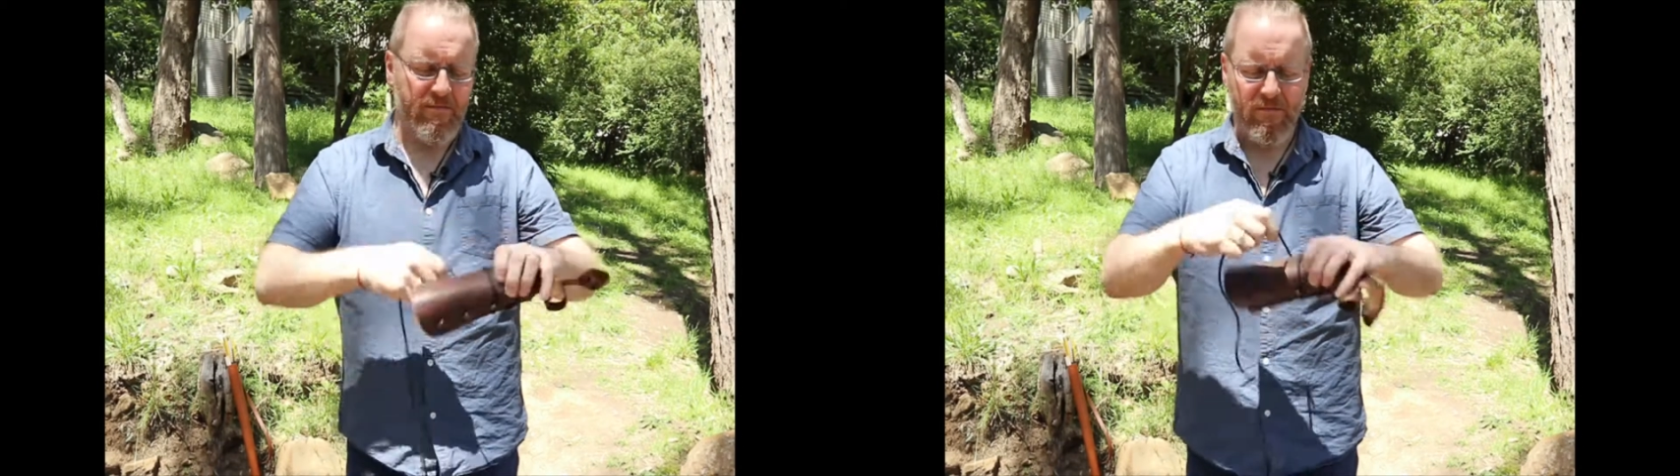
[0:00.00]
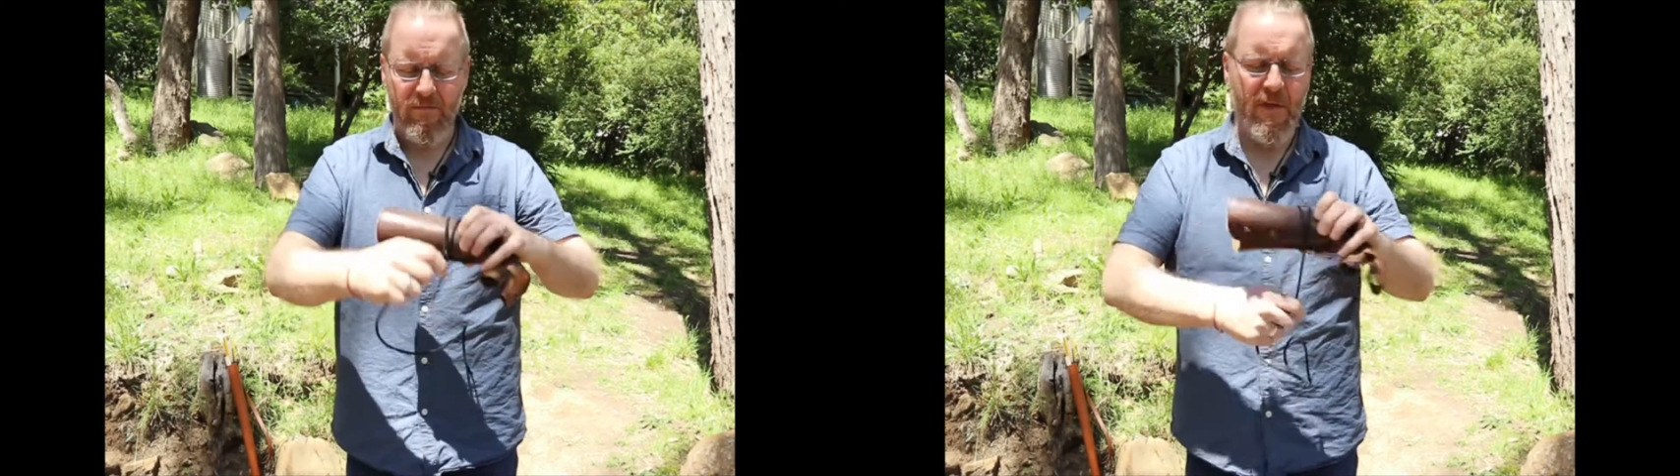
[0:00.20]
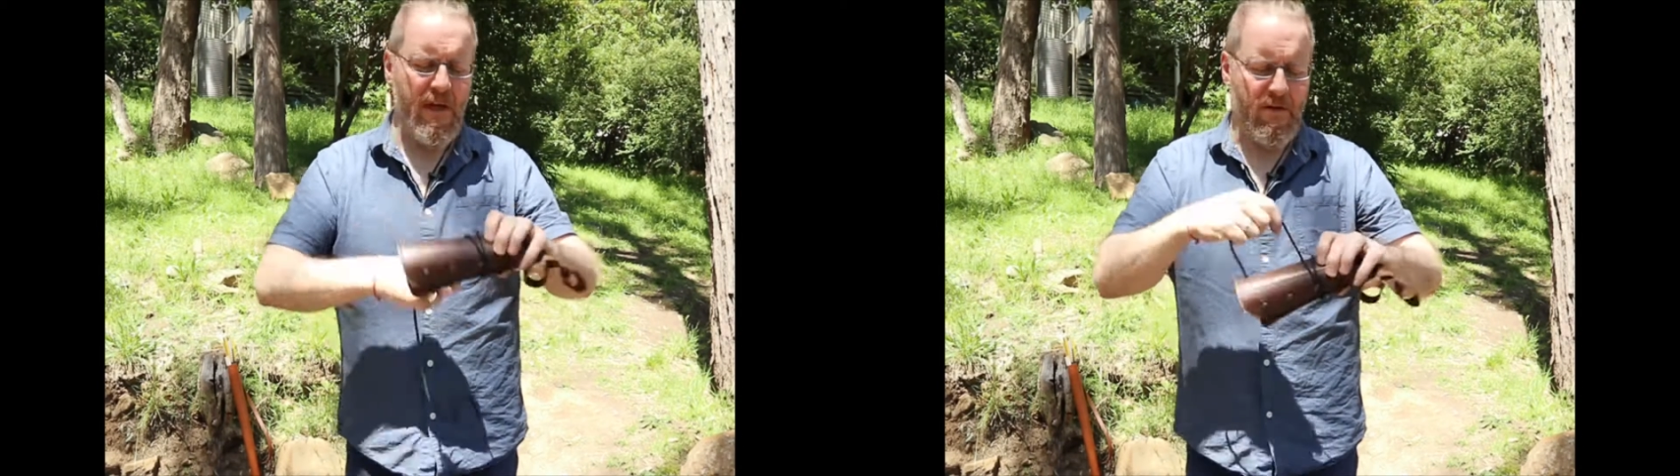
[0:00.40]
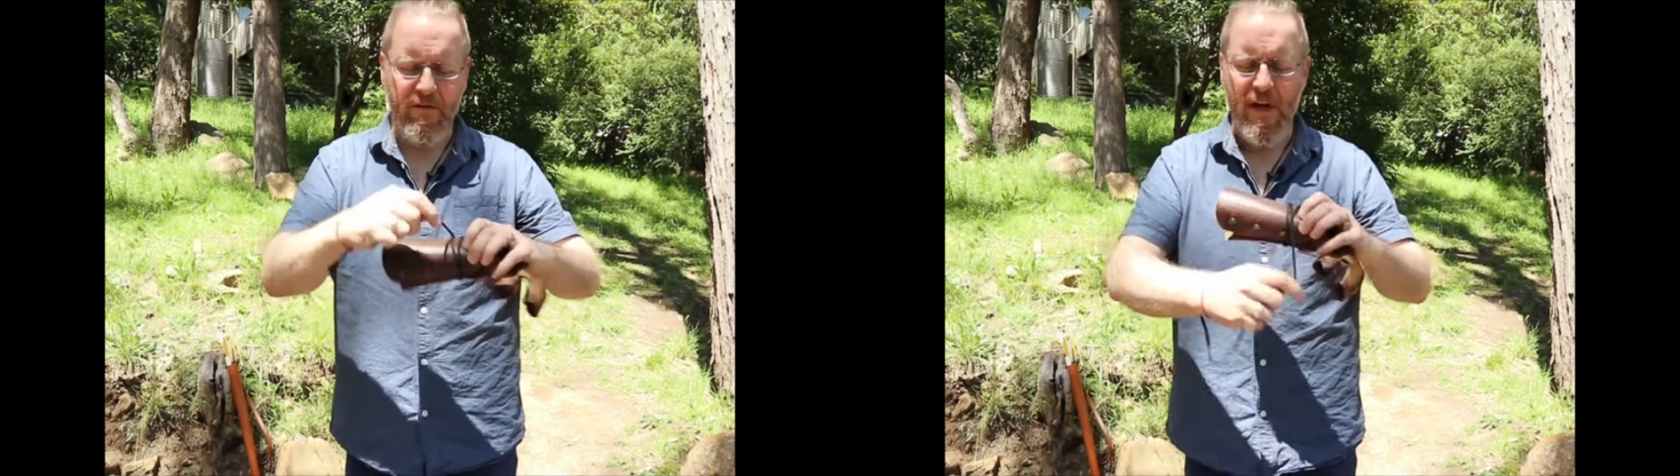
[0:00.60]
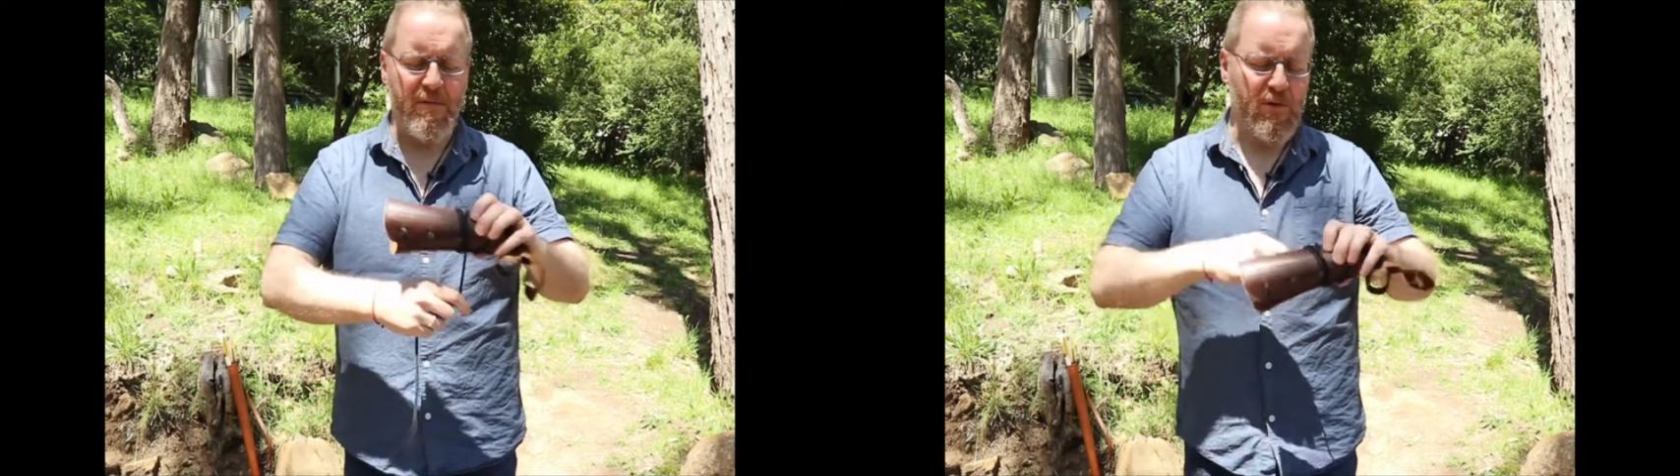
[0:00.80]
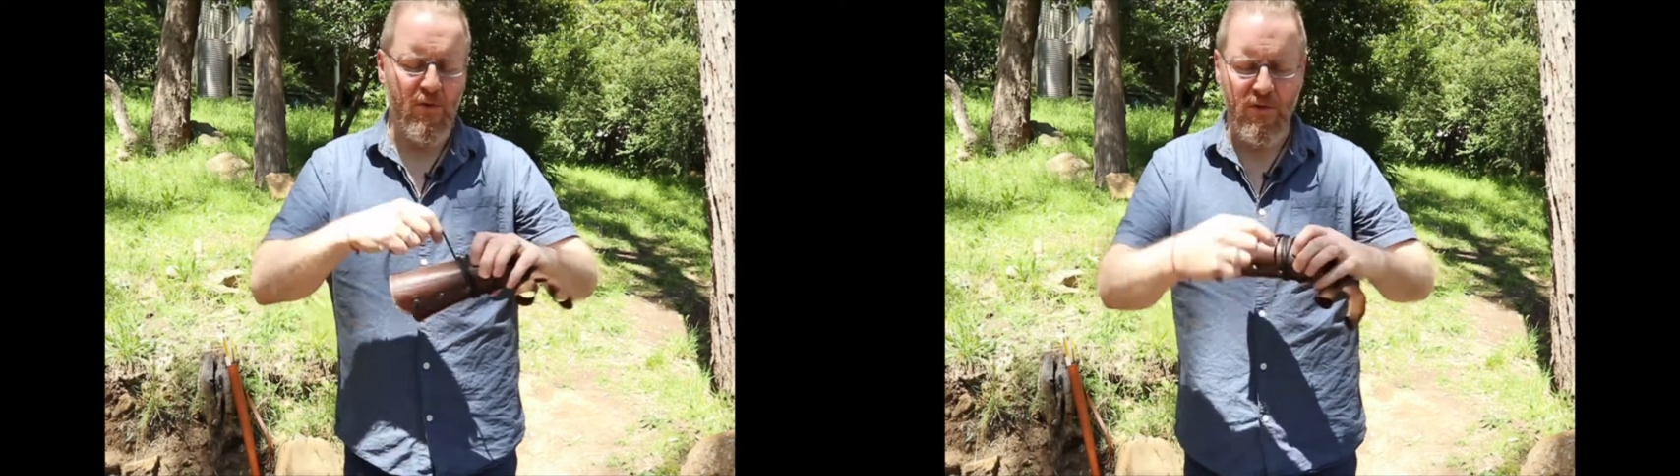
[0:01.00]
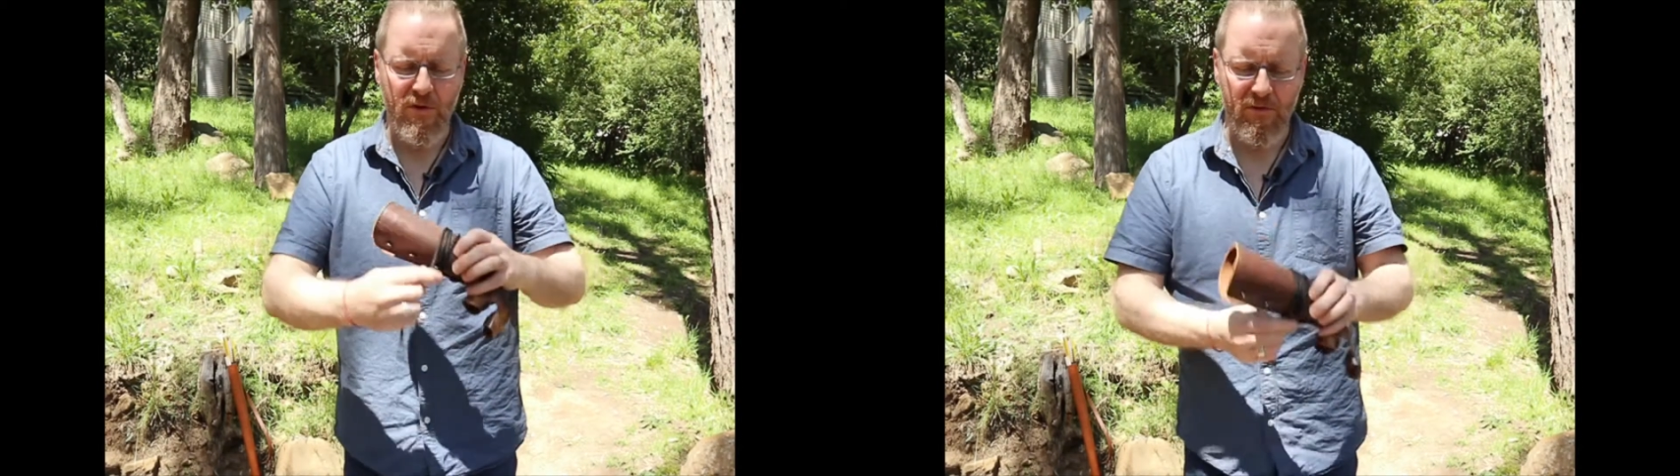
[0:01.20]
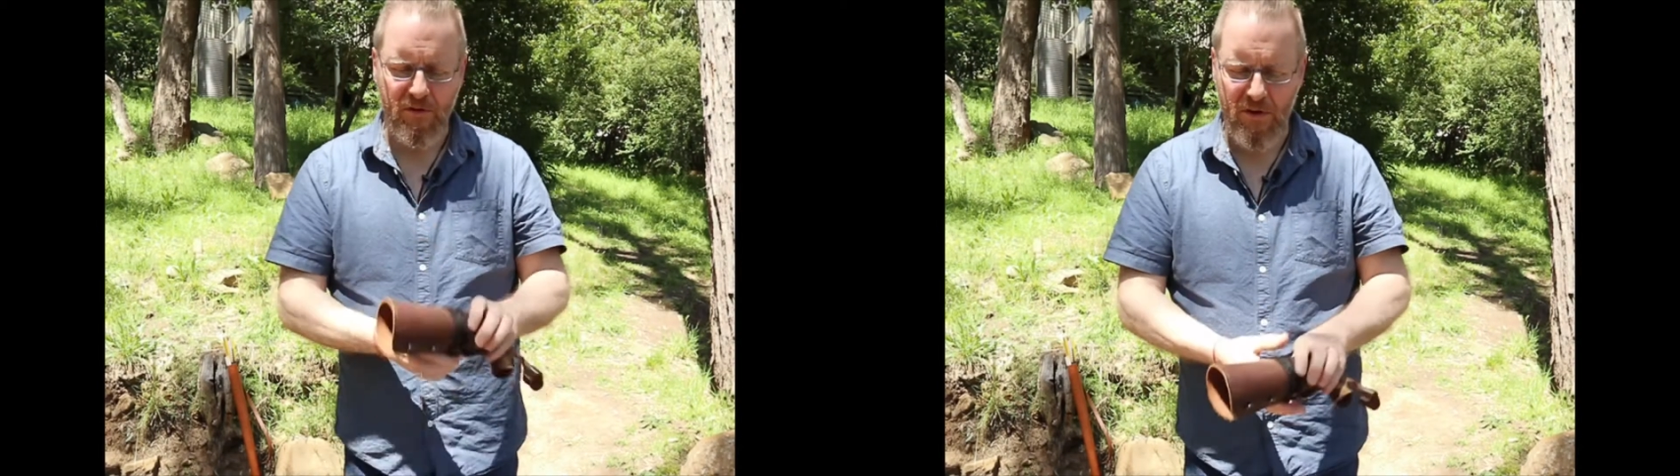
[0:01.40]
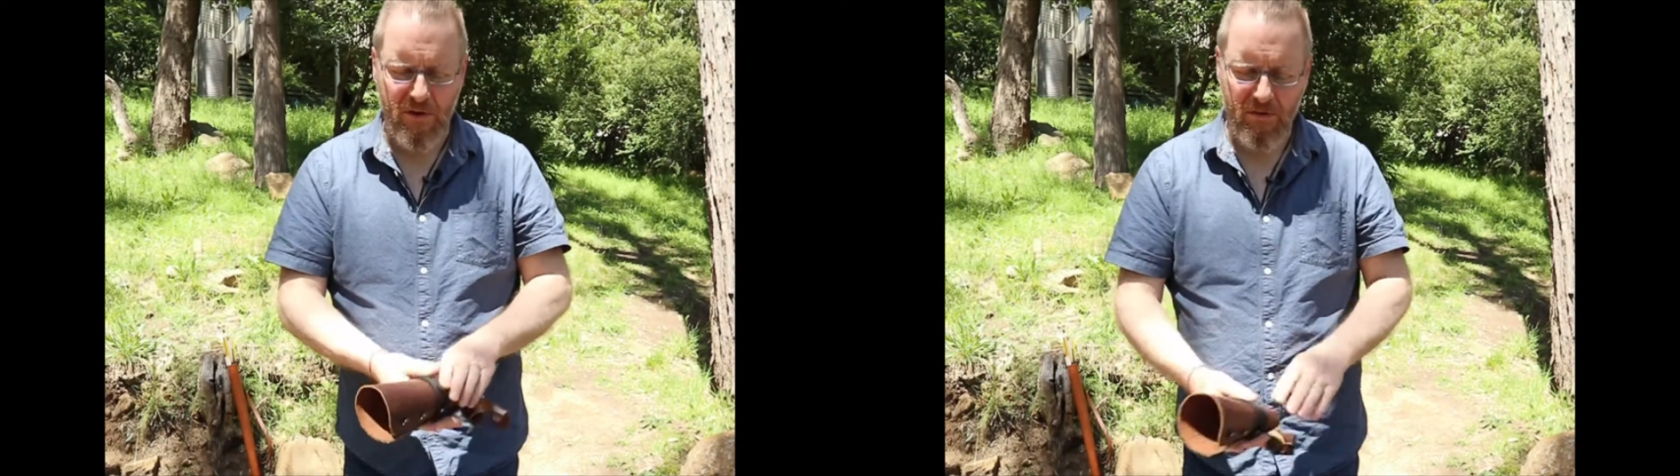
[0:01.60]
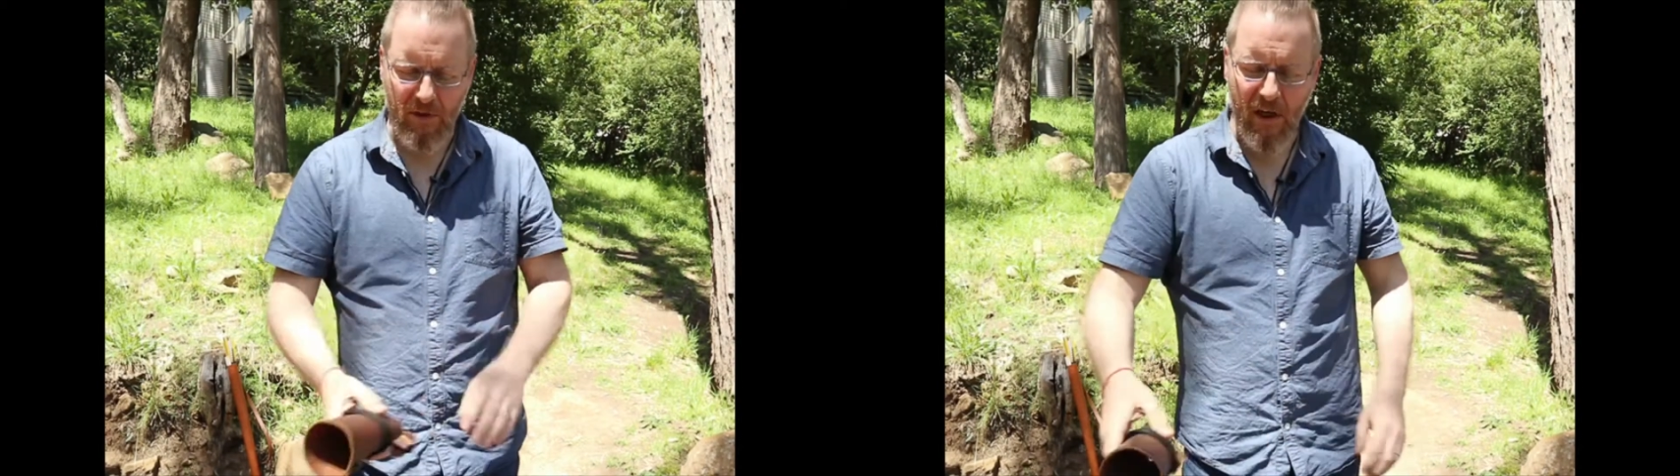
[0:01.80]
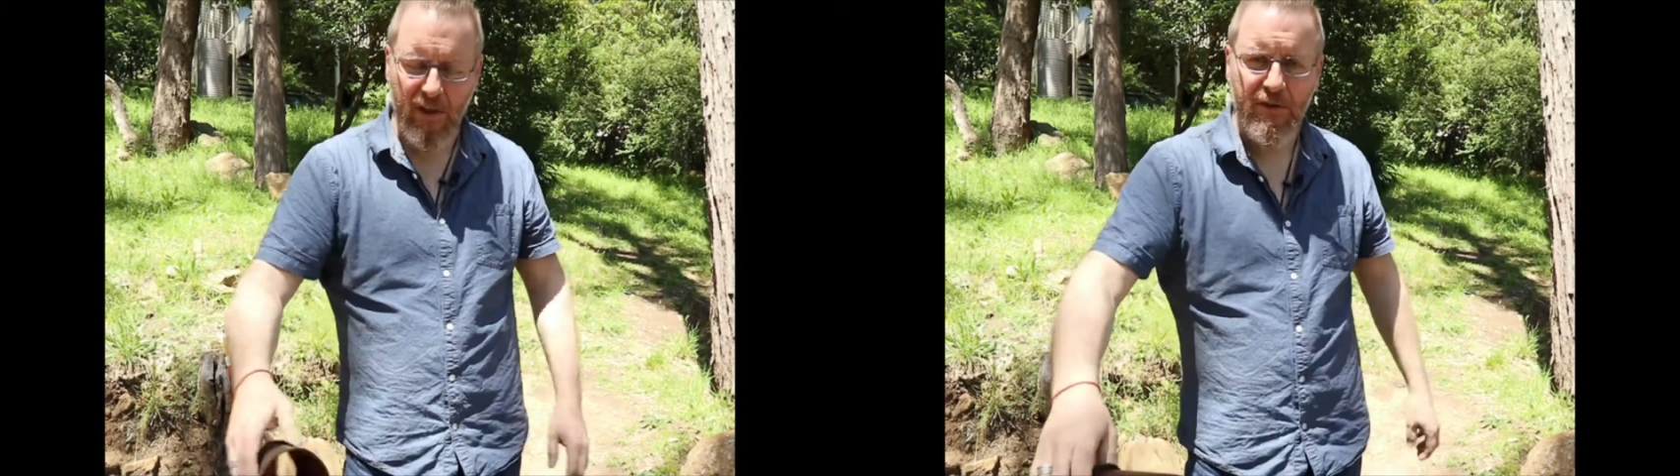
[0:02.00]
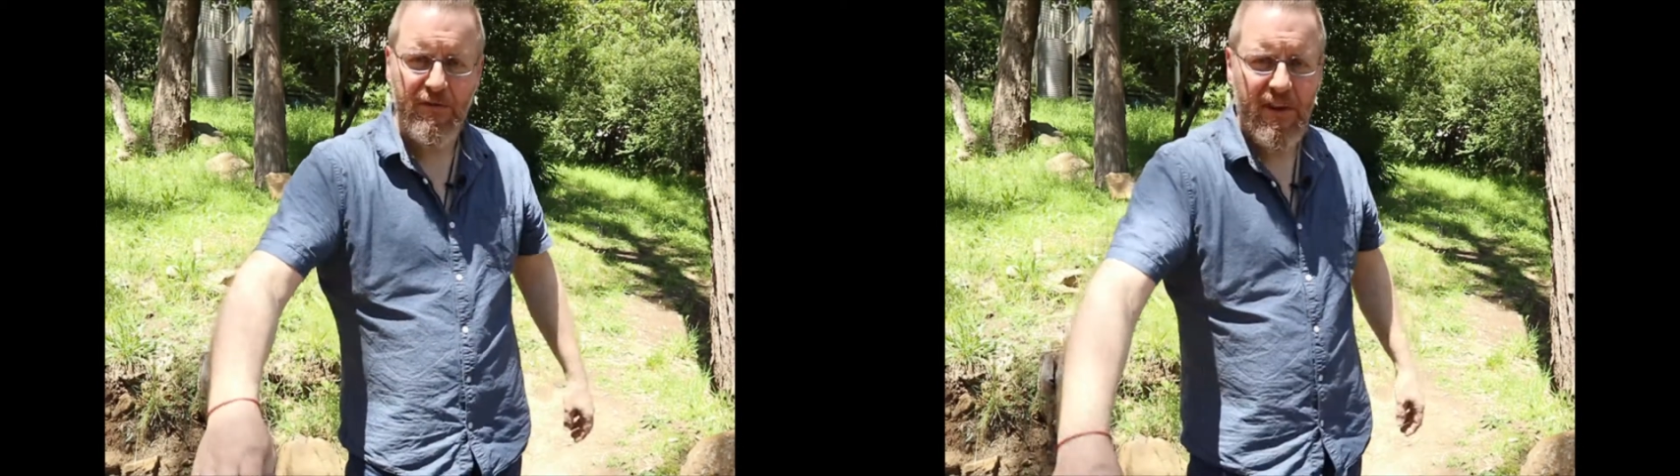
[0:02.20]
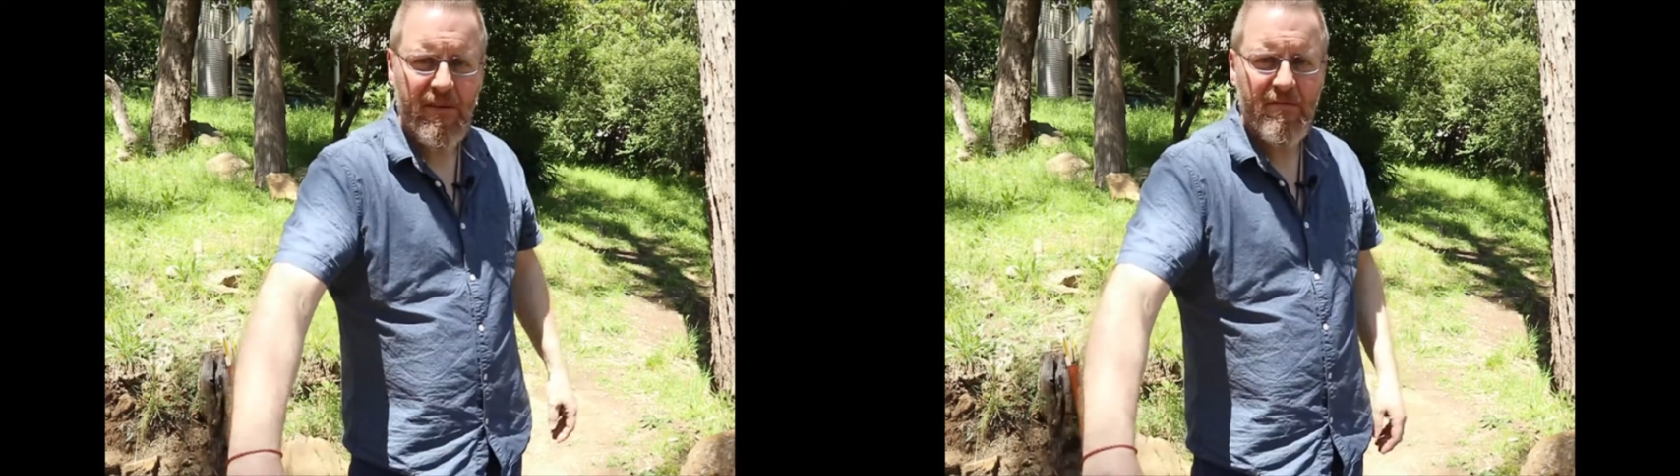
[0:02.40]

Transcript: They're available at all sort of good archery